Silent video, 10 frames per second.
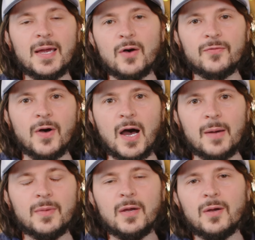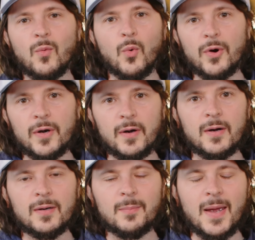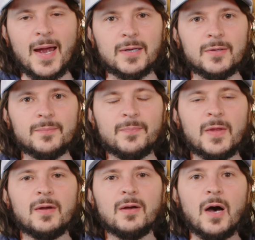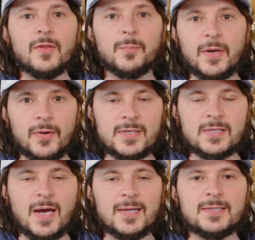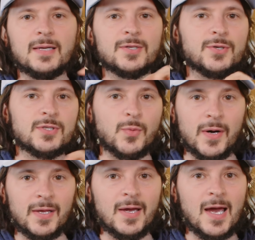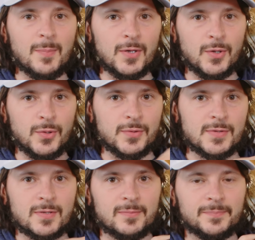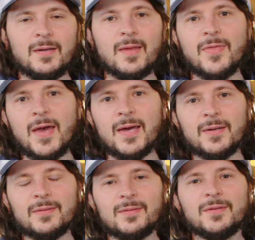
alpha hop, Warrior, Magnum, on the bittering side to get your 20 IBUs. And then